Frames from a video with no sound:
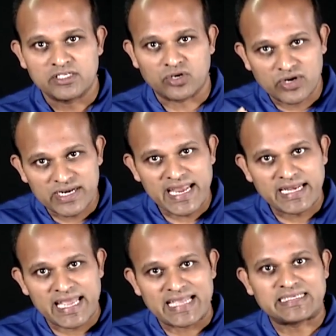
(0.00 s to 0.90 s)
to create
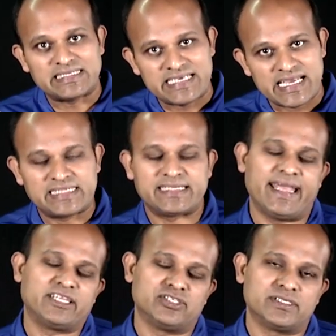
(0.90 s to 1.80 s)
its TLS
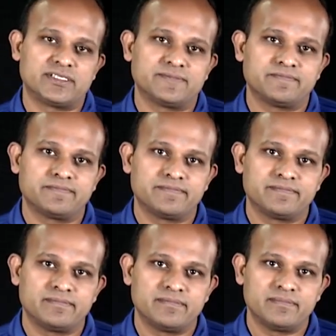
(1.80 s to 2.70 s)
connections.
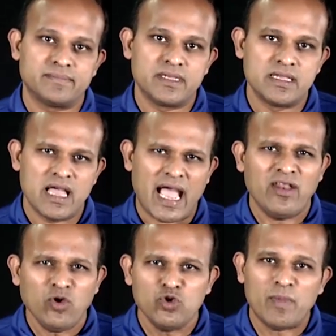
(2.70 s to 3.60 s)
I
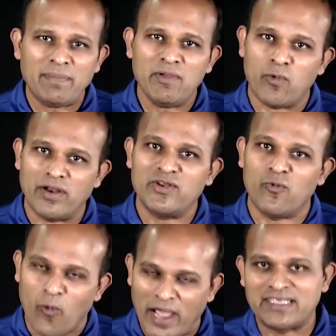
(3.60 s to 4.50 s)
know you might be
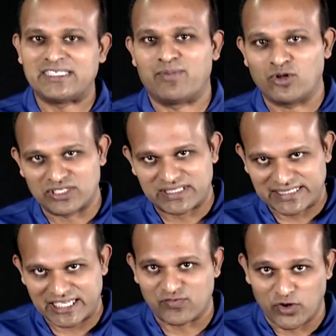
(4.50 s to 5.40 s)
wondering why this approach is
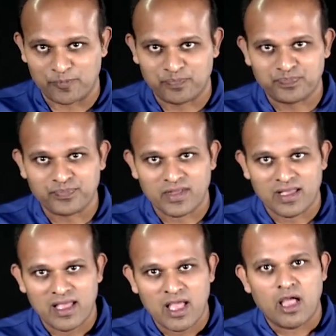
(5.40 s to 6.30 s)
successful.
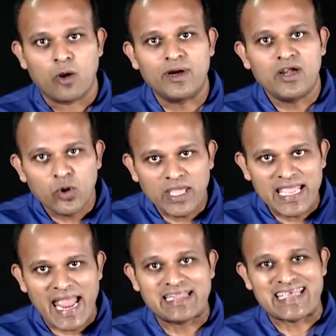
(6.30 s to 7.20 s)
We're
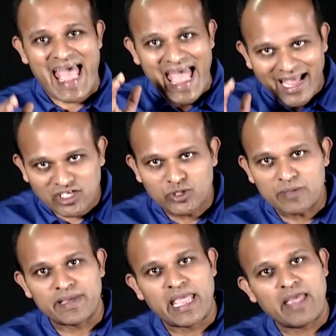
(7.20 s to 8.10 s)
looking at the actual
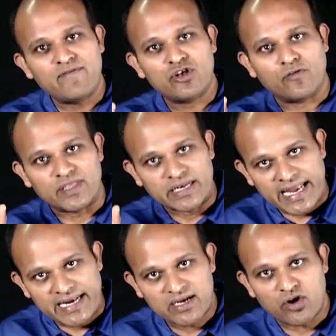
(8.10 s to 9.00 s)
behavior of the
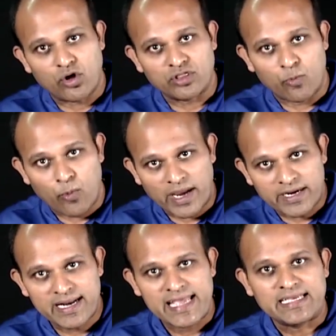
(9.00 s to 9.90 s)
data on the
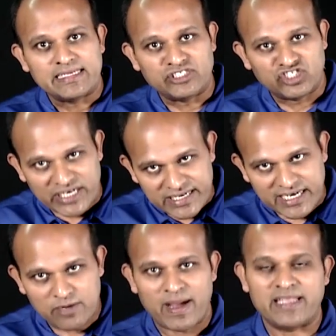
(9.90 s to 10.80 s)
wire
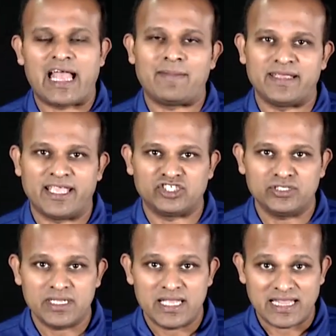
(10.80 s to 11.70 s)
generated by the
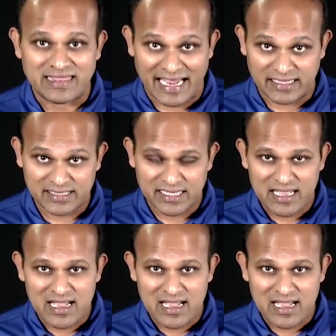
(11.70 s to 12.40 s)
application, that is,